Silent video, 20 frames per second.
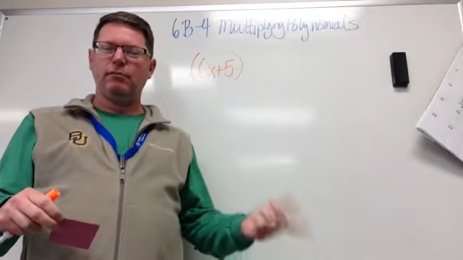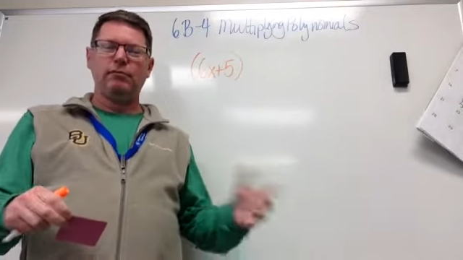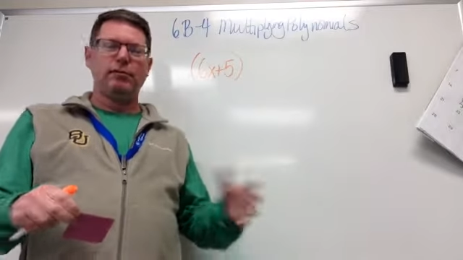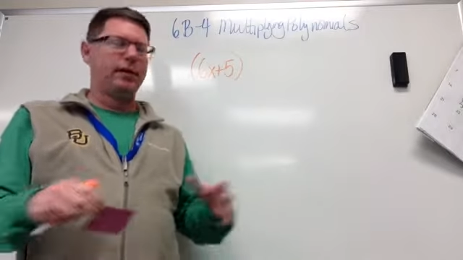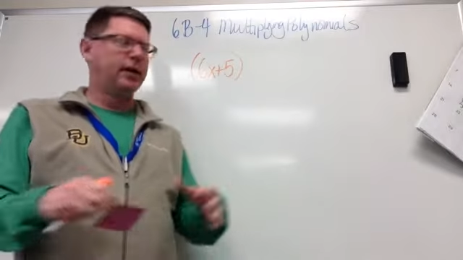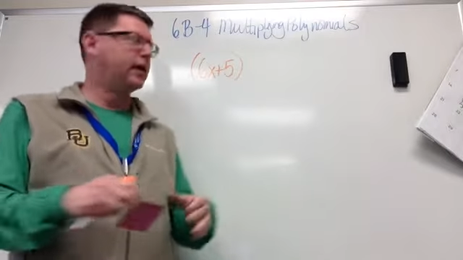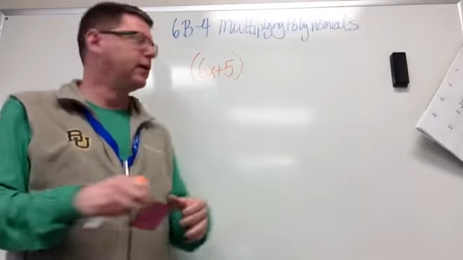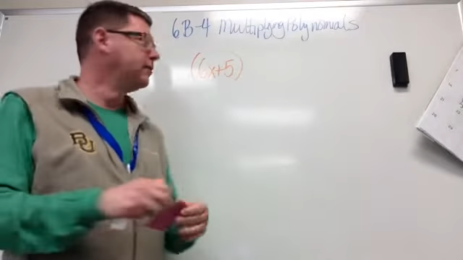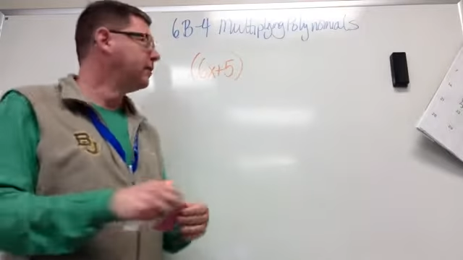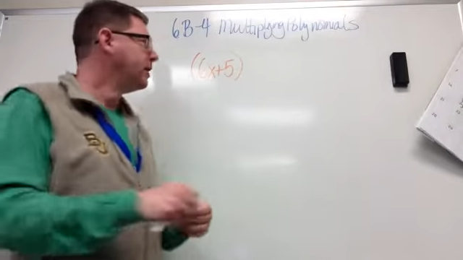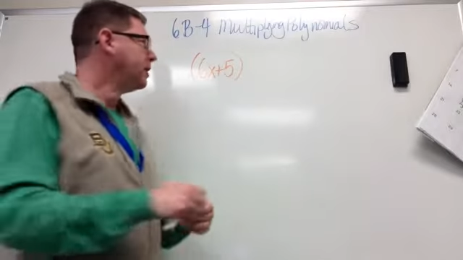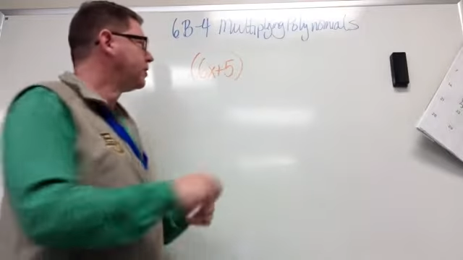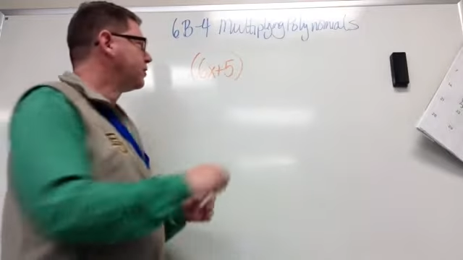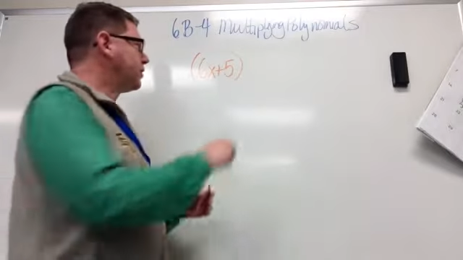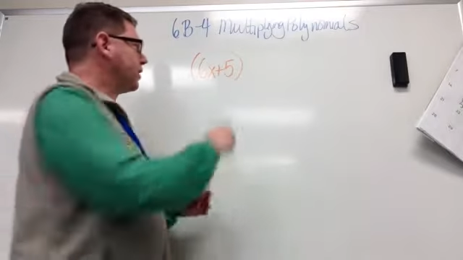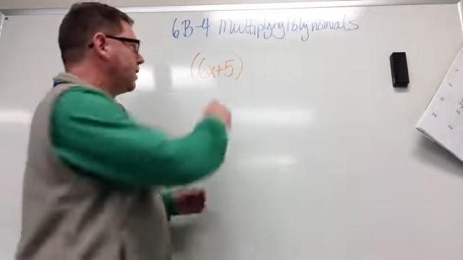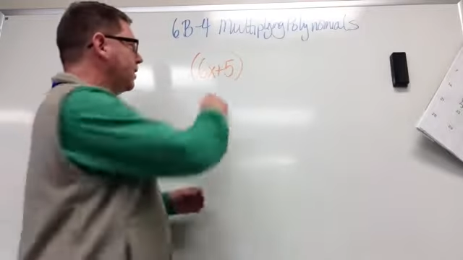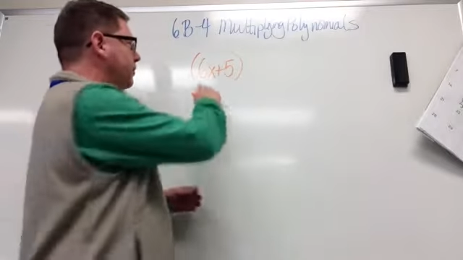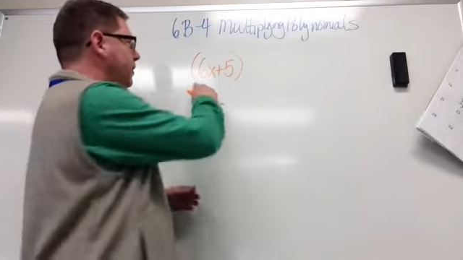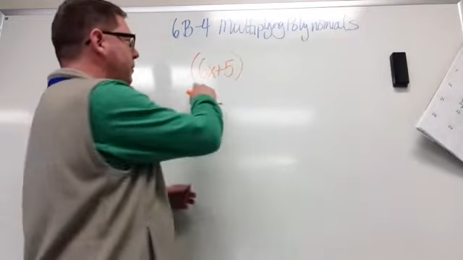Okay,
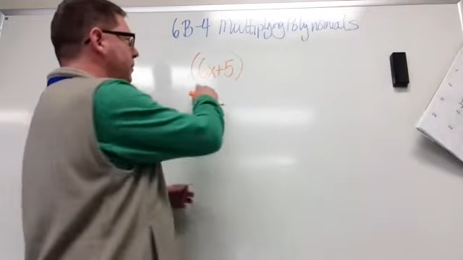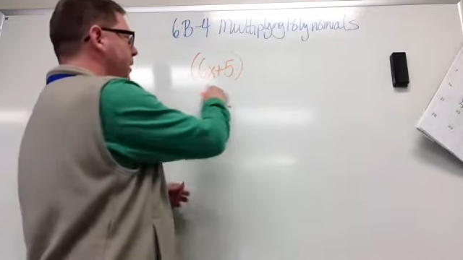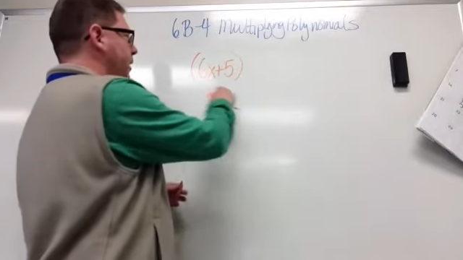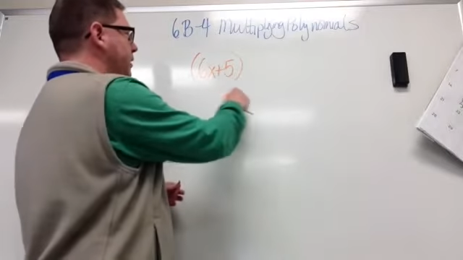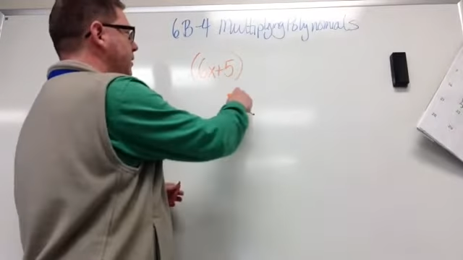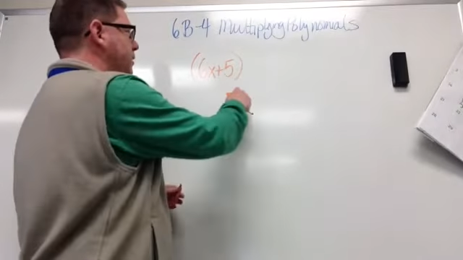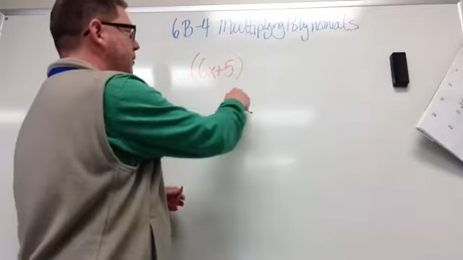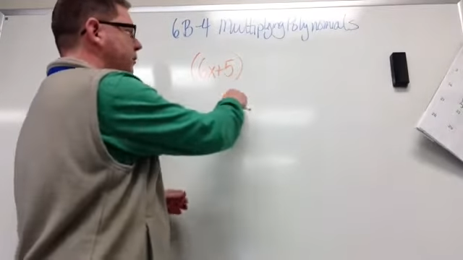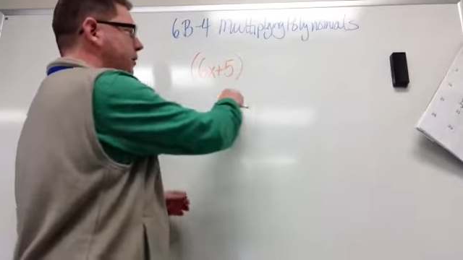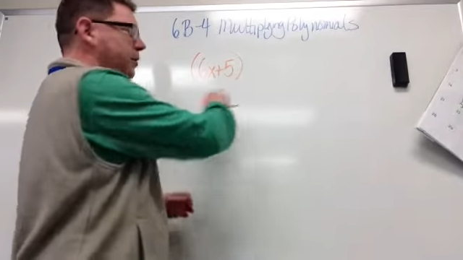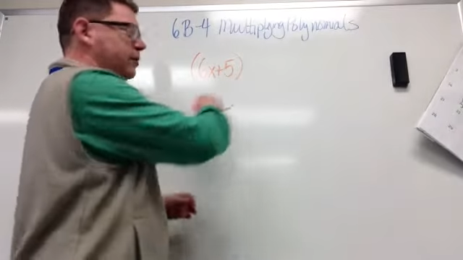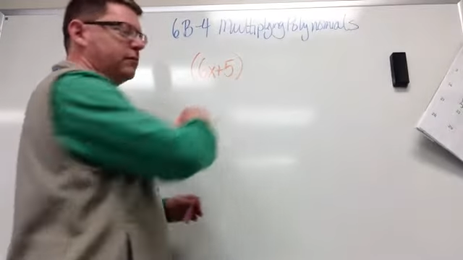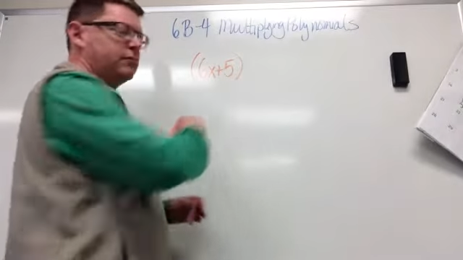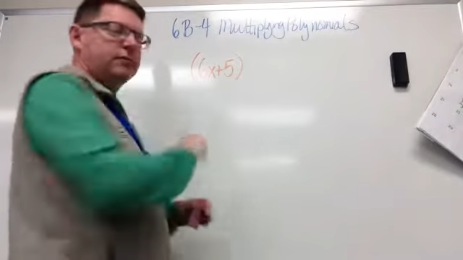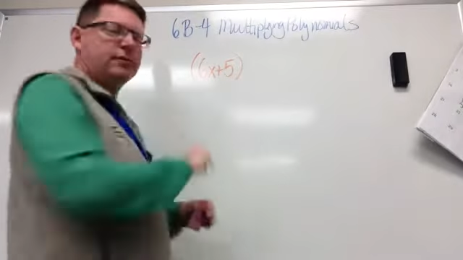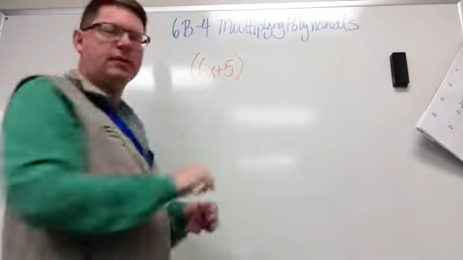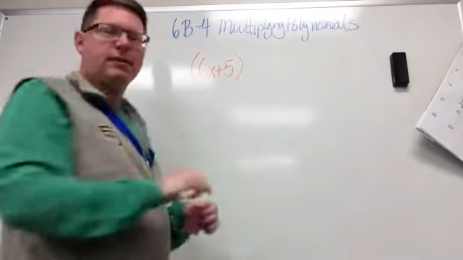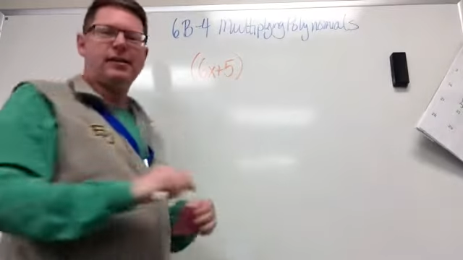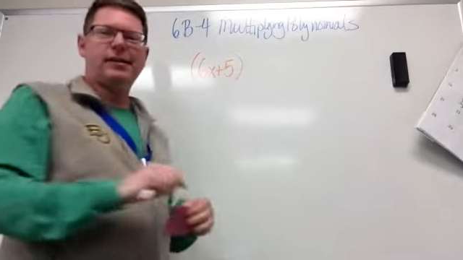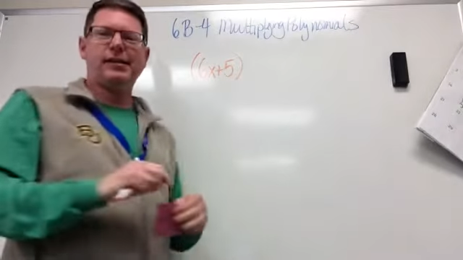so I got my binomial,
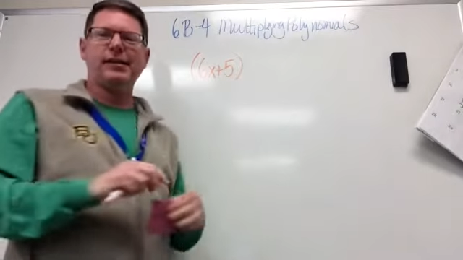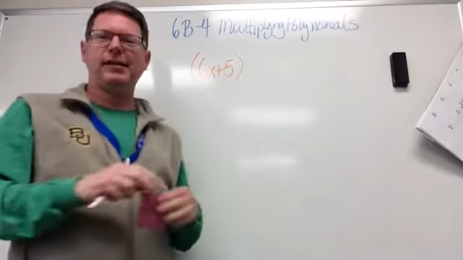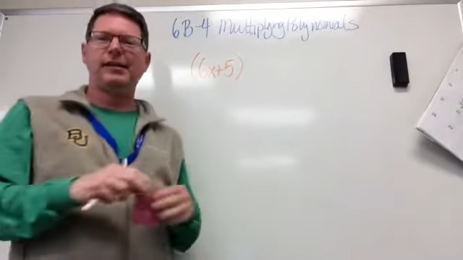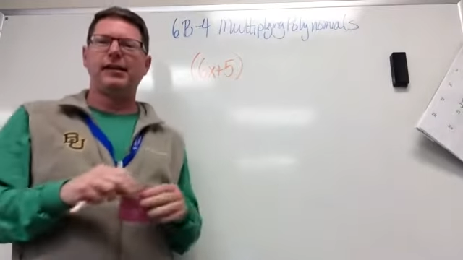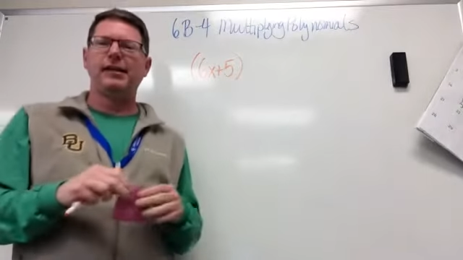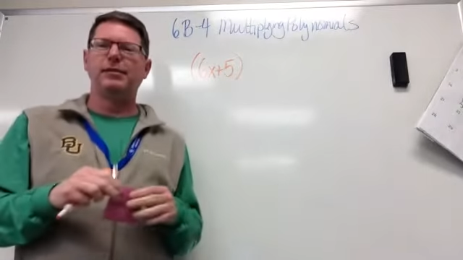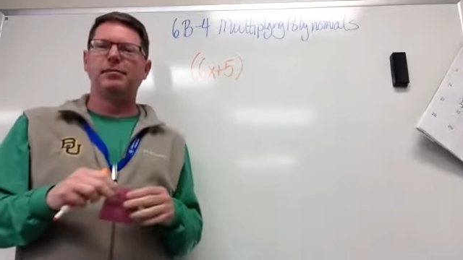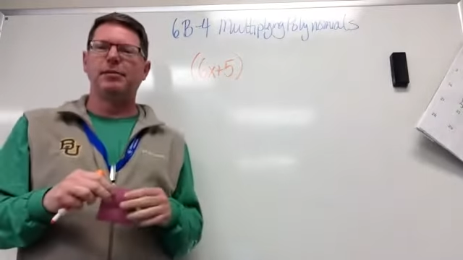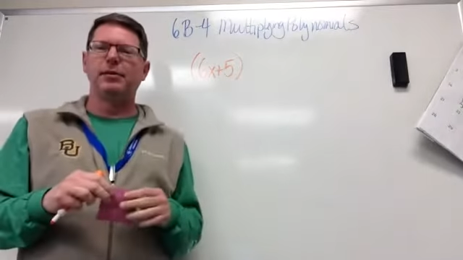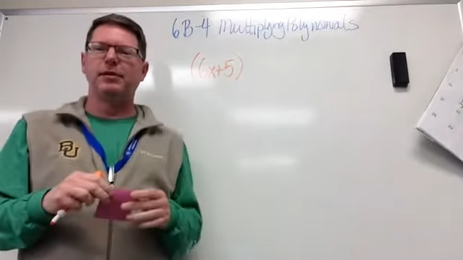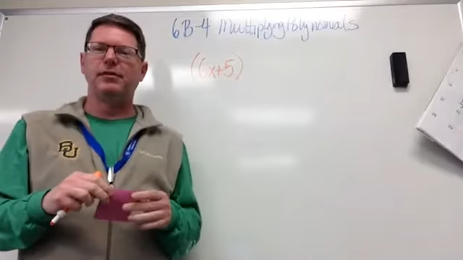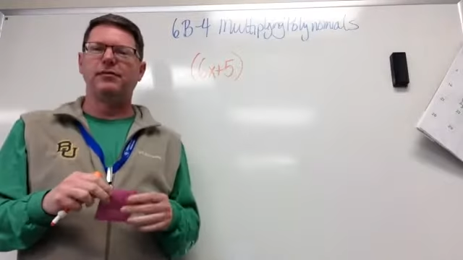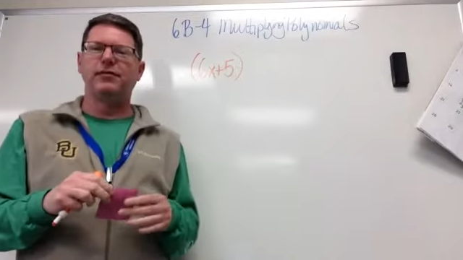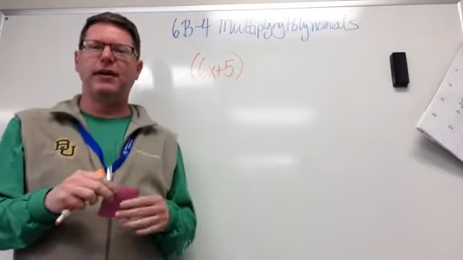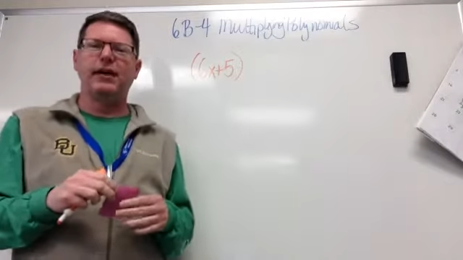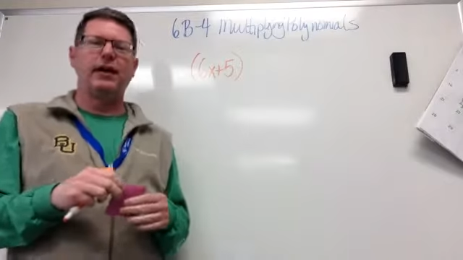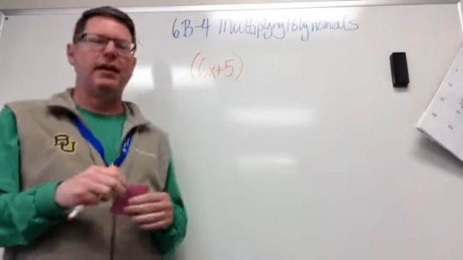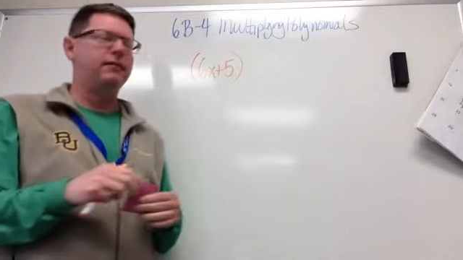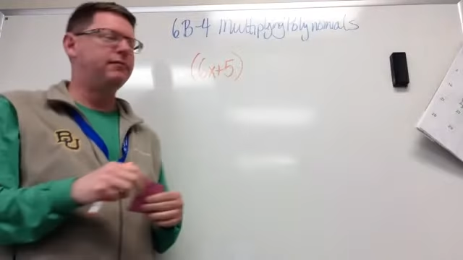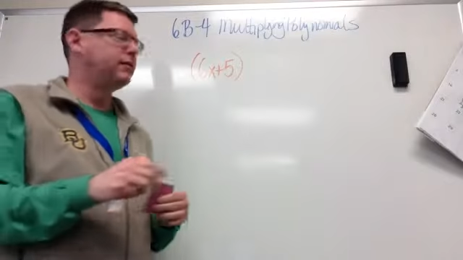6x plus
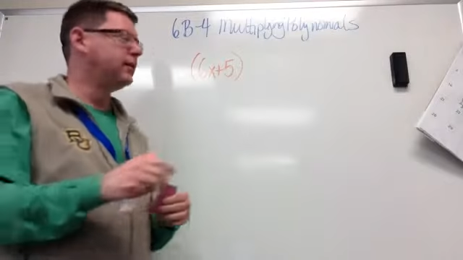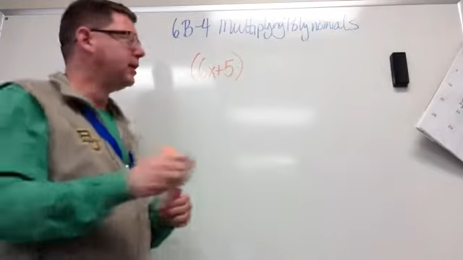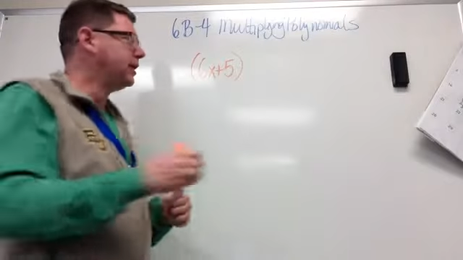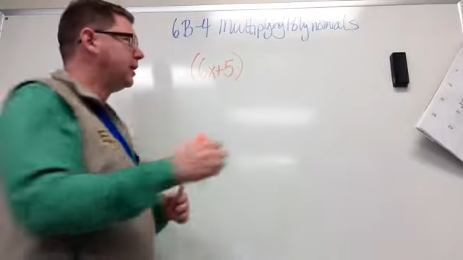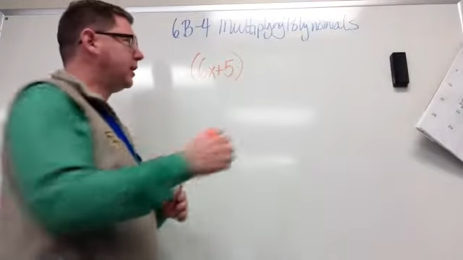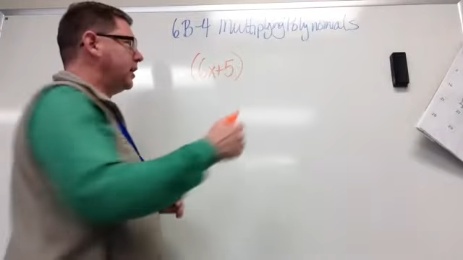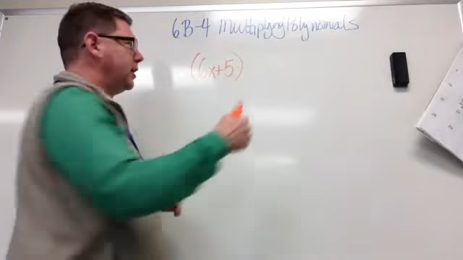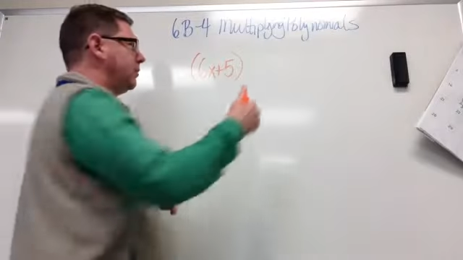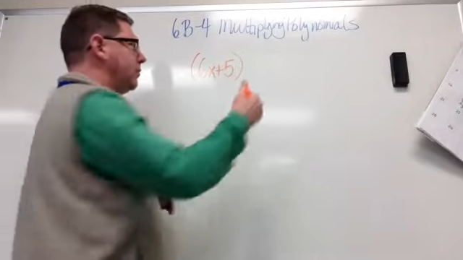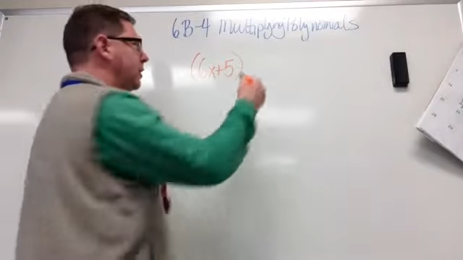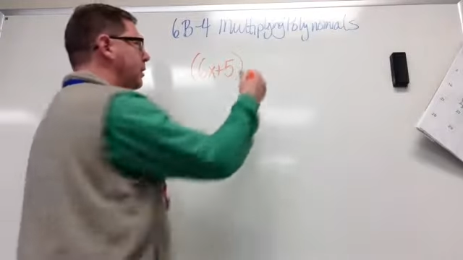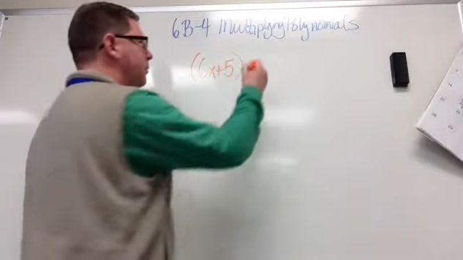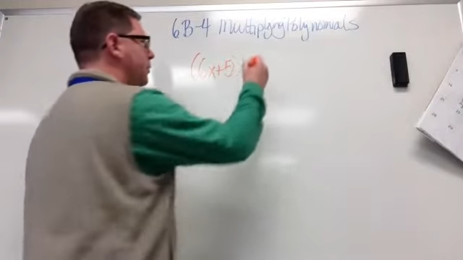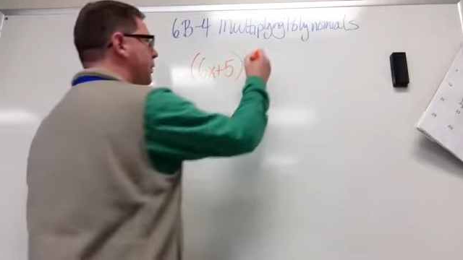5, and I'm going to